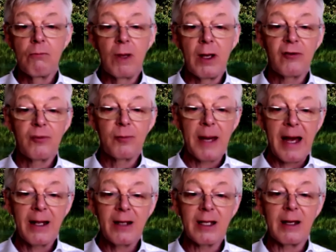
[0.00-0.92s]

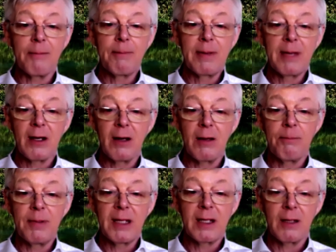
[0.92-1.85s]
expand and get bigger and
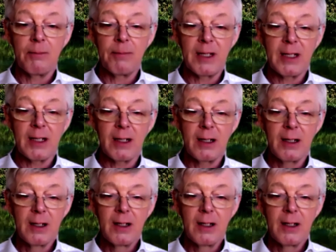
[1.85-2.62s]
bigger and bigger.